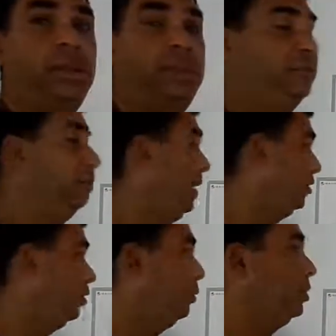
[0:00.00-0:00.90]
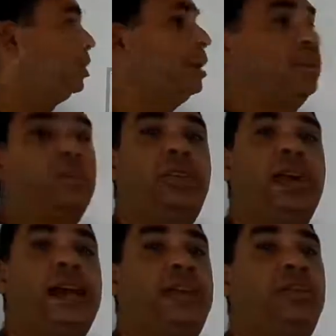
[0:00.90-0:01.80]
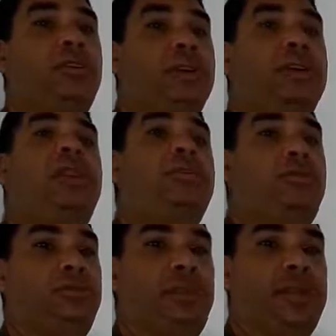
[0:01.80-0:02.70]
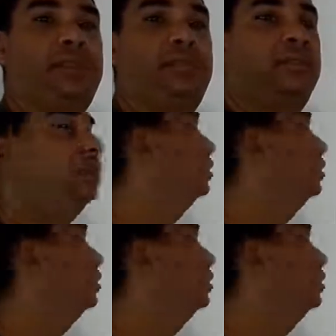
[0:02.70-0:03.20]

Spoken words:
especially when you get into those higher click-through rates,